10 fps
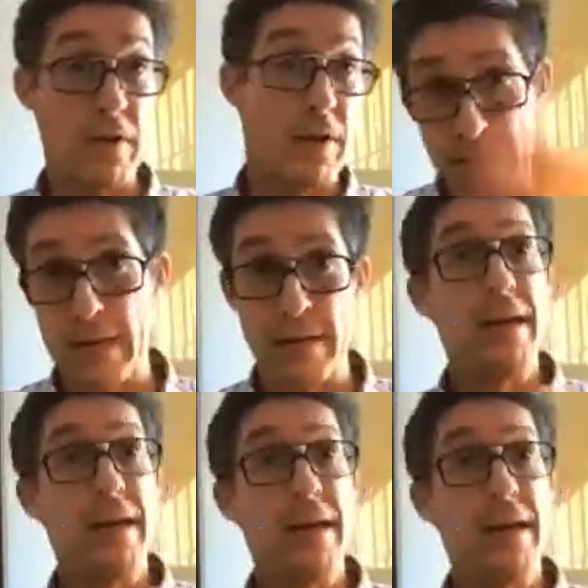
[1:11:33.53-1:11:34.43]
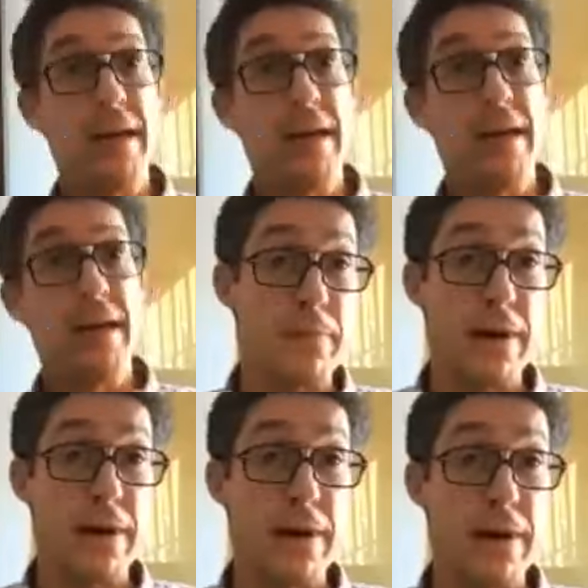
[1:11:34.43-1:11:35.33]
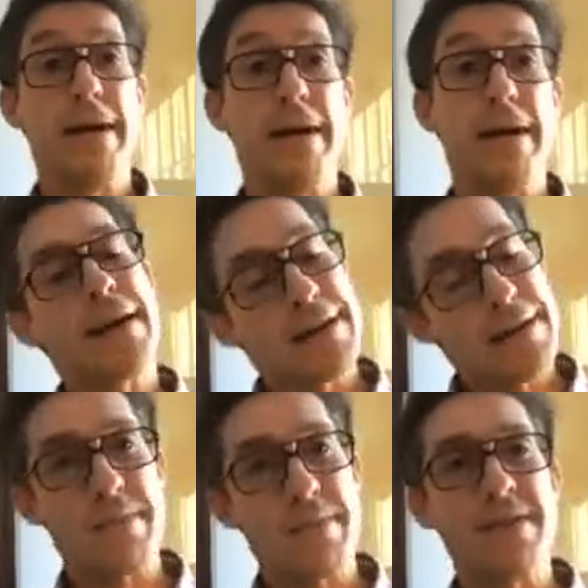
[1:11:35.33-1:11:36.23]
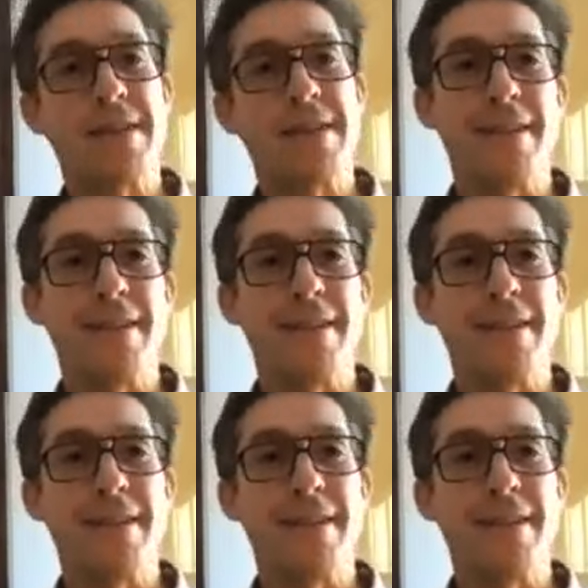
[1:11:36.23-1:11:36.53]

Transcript: hit a rock, if you're in a tender, if something caught on a propeller,